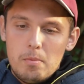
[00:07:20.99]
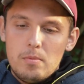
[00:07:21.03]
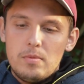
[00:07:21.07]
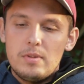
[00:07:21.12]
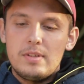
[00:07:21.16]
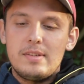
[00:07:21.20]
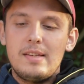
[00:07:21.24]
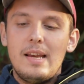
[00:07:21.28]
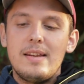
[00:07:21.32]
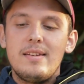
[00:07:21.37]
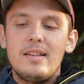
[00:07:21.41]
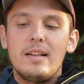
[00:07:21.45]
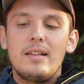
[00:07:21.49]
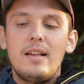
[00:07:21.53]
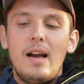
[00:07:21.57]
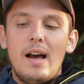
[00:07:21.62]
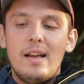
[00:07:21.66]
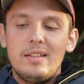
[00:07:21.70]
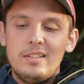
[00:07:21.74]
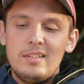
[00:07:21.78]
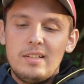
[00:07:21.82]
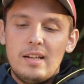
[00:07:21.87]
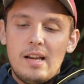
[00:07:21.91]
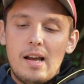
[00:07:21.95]
said the
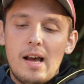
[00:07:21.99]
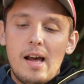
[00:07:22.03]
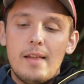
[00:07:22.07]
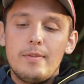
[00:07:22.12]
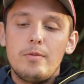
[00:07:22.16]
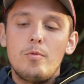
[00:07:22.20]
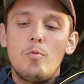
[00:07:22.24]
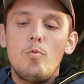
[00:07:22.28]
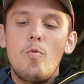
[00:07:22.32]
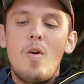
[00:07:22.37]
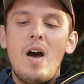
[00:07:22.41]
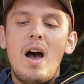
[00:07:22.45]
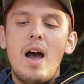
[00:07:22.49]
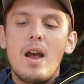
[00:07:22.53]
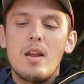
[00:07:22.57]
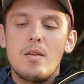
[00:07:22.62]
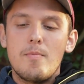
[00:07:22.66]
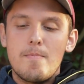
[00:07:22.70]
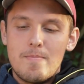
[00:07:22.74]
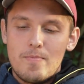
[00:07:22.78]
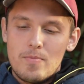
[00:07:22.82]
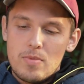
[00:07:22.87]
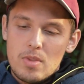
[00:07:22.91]
cat in the hat. Why?